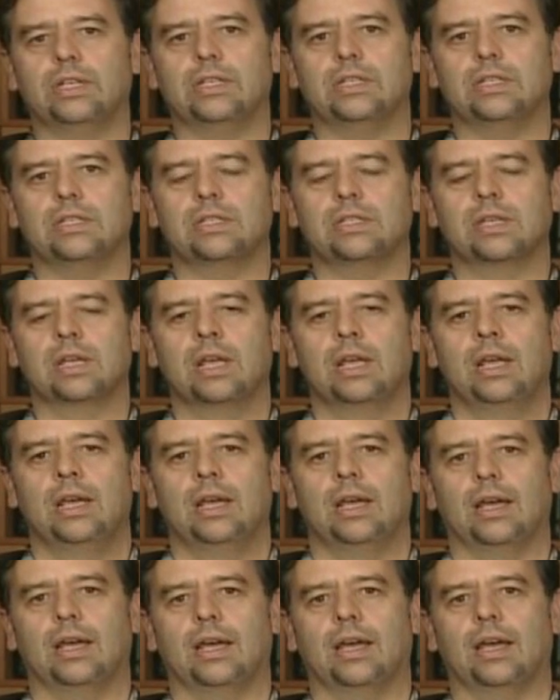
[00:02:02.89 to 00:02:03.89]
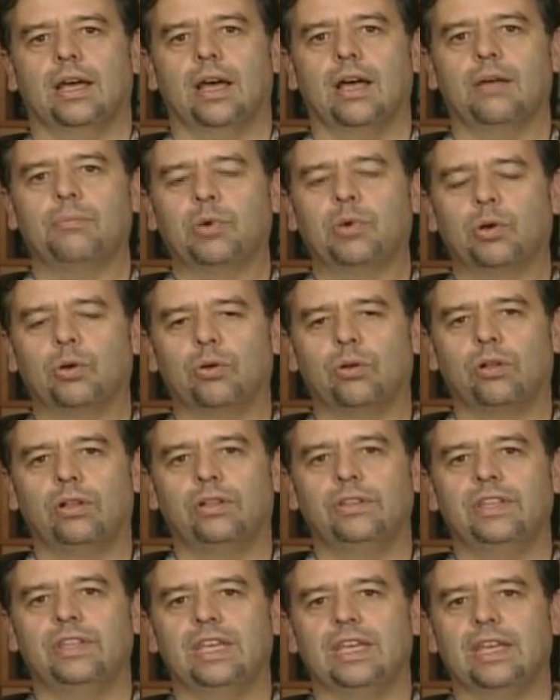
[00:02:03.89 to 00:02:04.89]
is
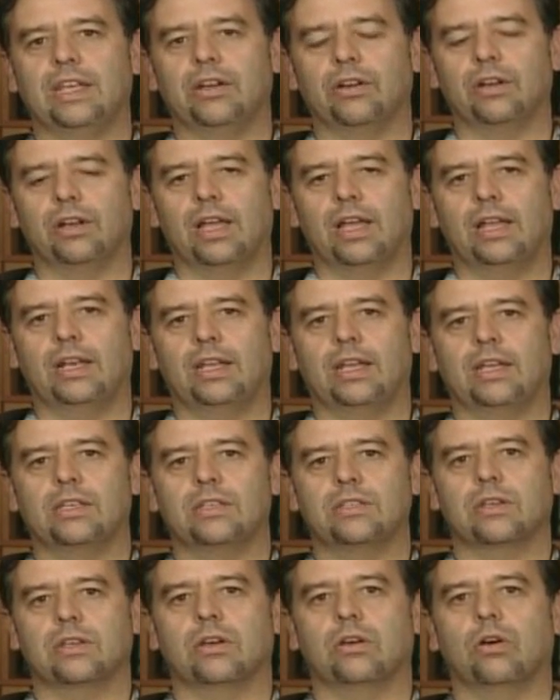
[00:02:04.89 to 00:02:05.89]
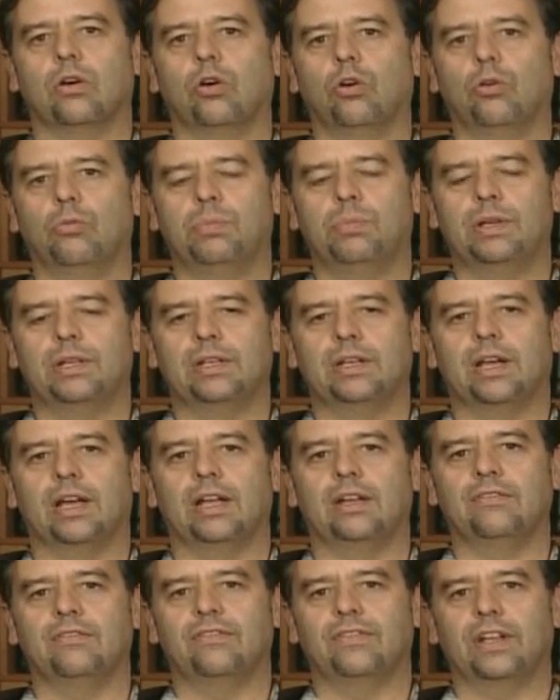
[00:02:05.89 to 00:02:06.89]
uphold the internet as an open,
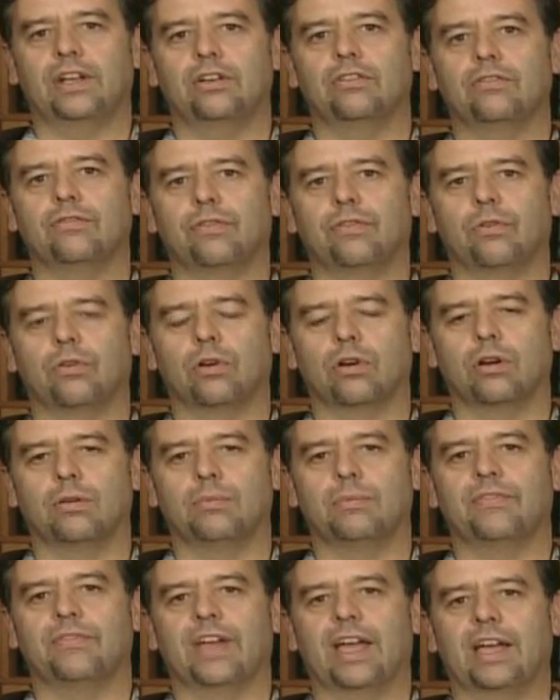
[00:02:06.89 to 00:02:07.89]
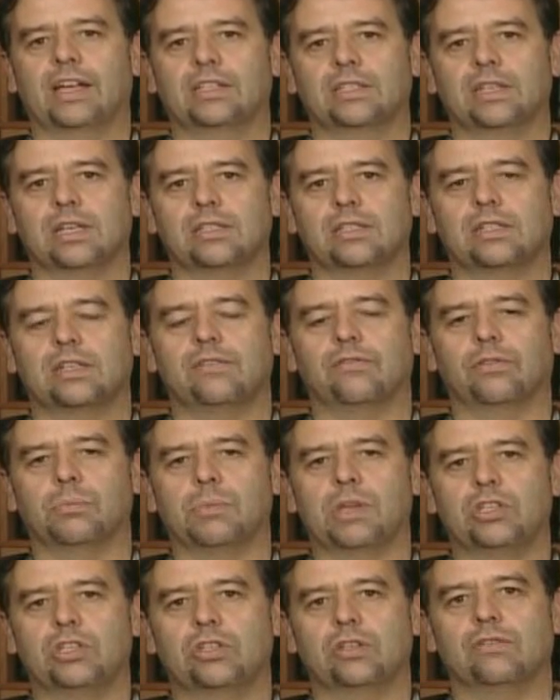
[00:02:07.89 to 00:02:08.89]
unfettered forum of access to
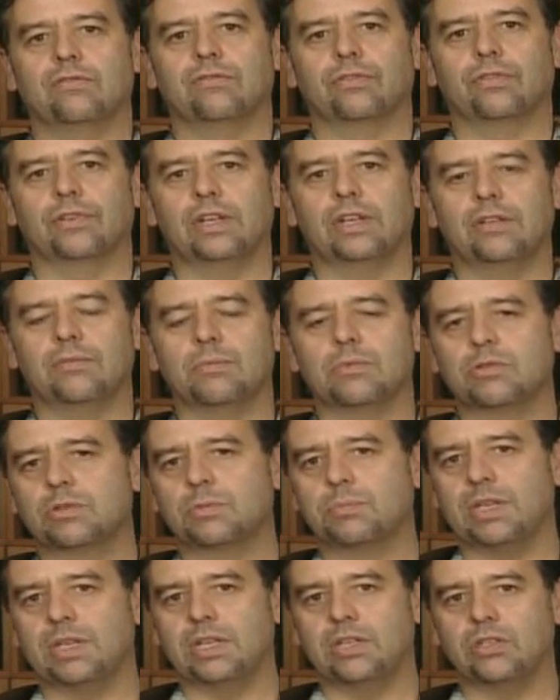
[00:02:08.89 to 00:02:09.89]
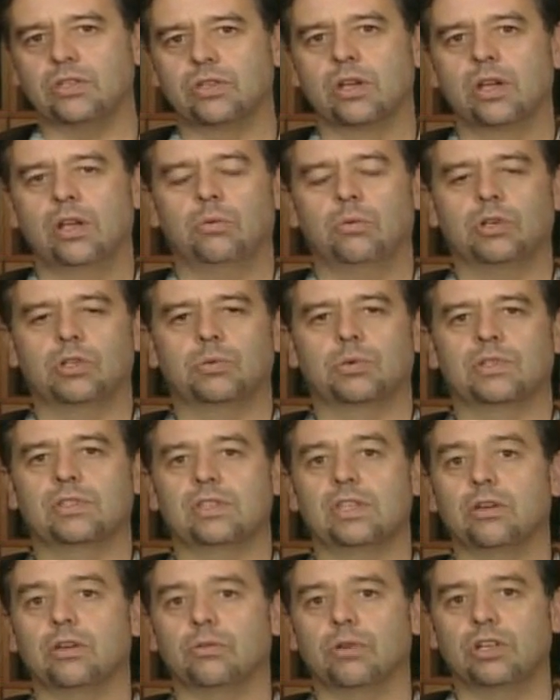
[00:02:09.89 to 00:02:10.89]
information and freedom of speech, which
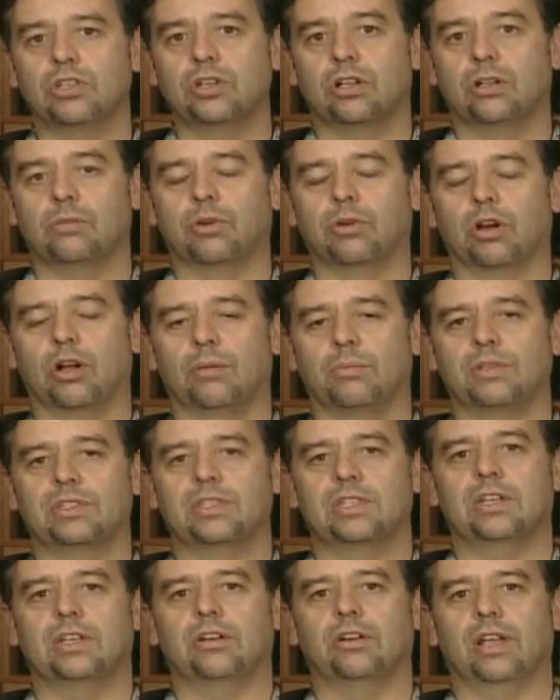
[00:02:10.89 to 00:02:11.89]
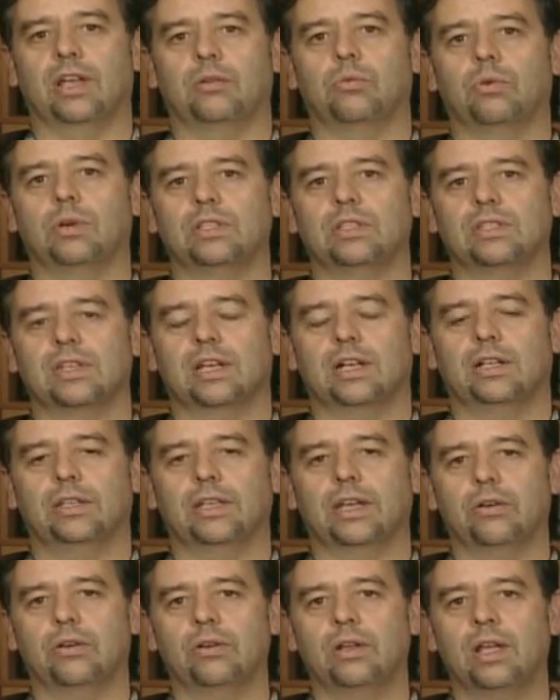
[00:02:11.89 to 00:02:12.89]
was the original promise the internet once
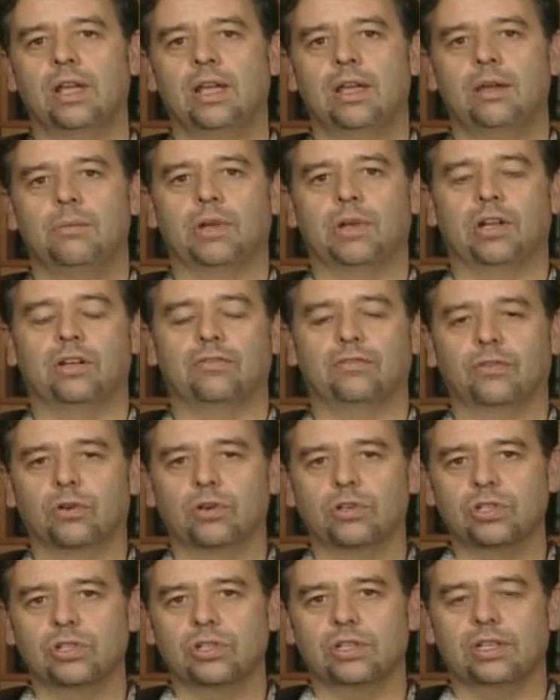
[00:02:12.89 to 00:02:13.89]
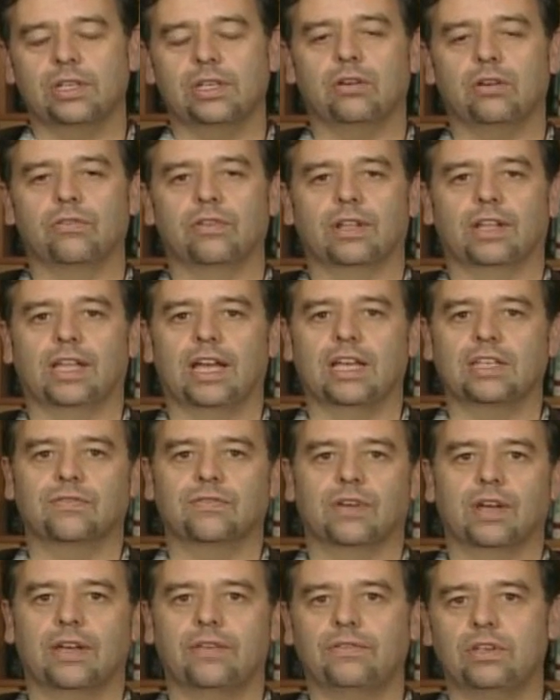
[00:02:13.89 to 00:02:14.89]
held out. But unfortunately, over the last
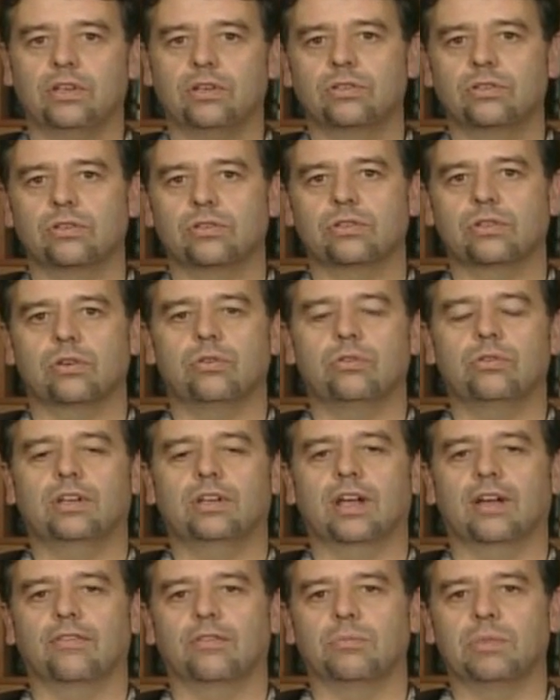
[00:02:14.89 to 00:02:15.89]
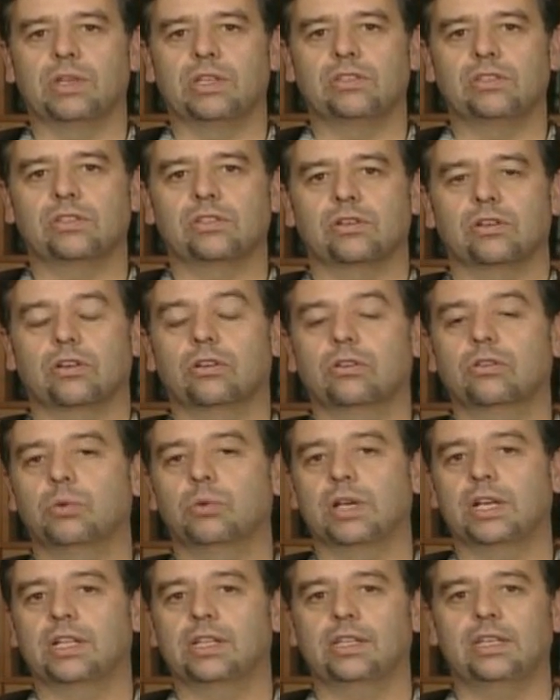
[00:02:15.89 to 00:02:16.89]
5 years or so, governments are
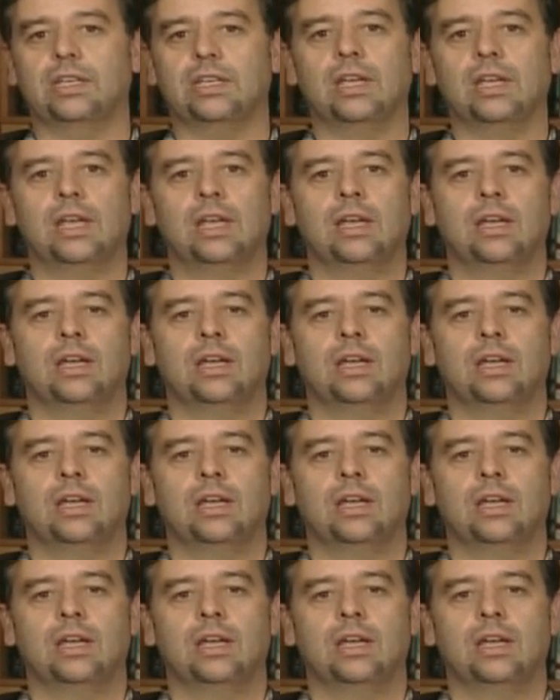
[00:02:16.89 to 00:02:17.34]
quickly